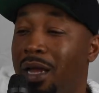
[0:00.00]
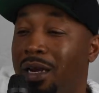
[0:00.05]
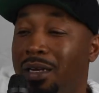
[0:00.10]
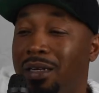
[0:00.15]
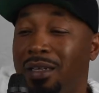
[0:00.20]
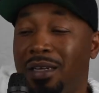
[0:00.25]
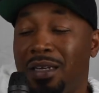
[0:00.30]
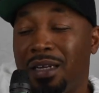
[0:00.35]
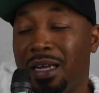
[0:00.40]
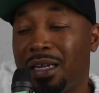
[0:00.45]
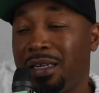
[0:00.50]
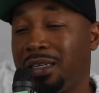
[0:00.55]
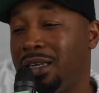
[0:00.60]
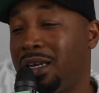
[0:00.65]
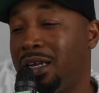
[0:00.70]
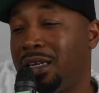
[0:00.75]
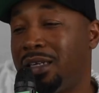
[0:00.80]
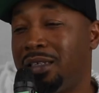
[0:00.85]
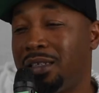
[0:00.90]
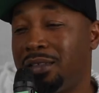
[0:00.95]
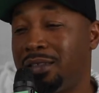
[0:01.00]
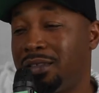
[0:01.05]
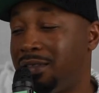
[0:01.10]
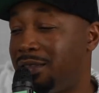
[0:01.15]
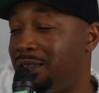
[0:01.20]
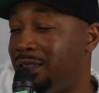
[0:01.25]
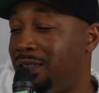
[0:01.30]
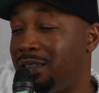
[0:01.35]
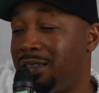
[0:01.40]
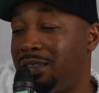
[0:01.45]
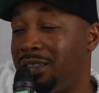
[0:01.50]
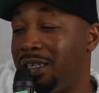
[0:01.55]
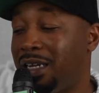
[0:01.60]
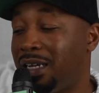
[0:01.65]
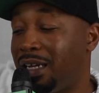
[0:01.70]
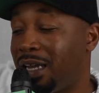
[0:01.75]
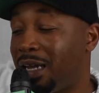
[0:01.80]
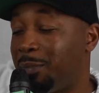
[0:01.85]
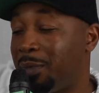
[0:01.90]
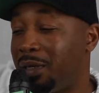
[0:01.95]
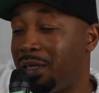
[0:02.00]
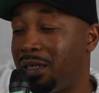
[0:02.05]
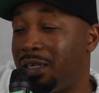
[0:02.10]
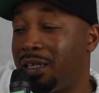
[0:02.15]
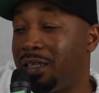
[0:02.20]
I didn't. I to this day, I mean,